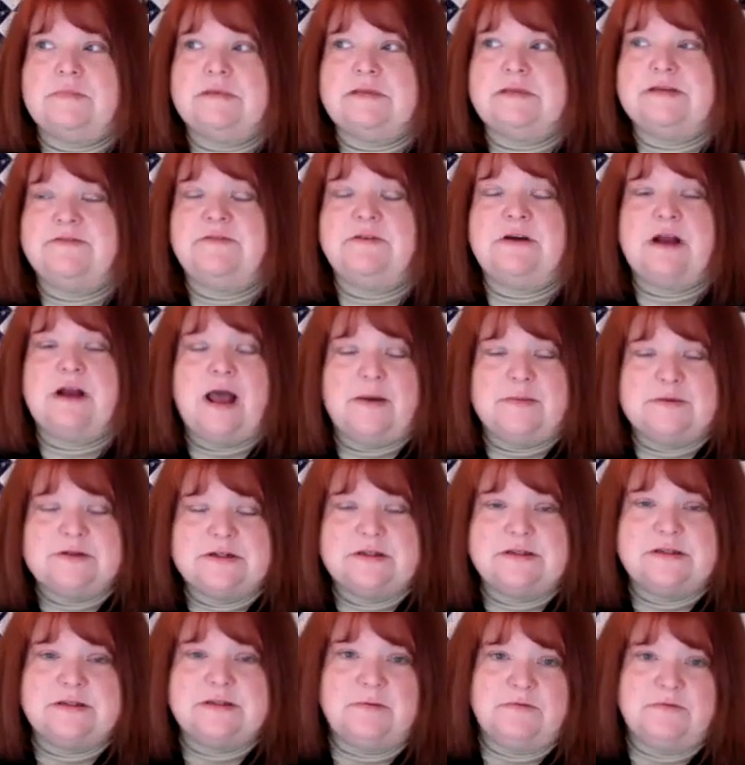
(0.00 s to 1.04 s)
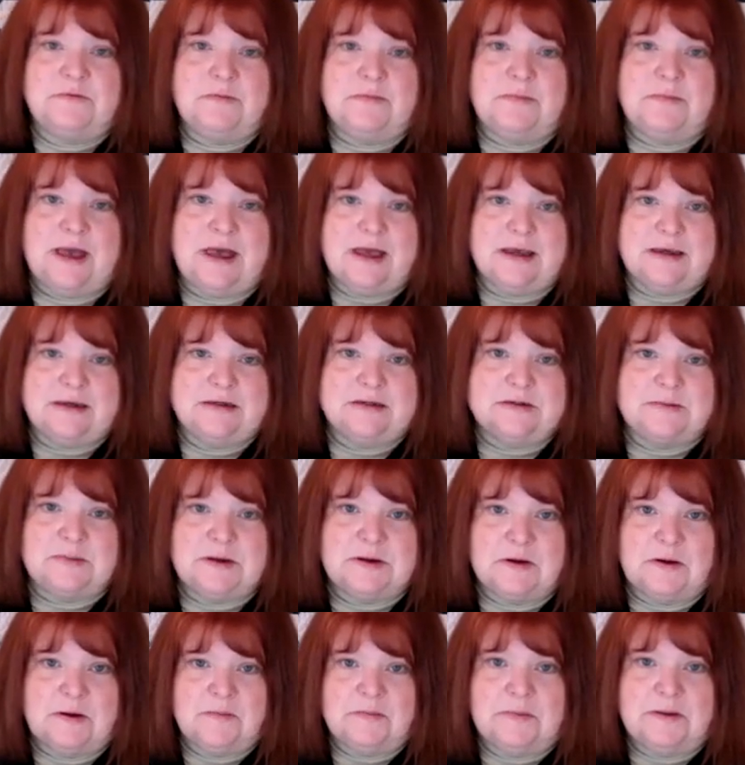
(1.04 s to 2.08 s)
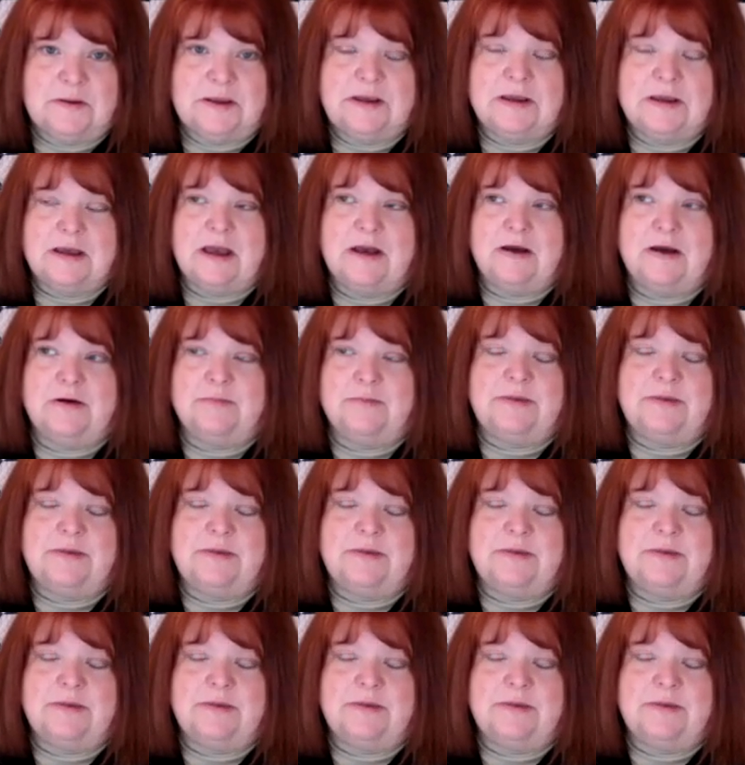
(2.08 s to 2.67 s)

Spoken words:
different options to move him back into BRMP or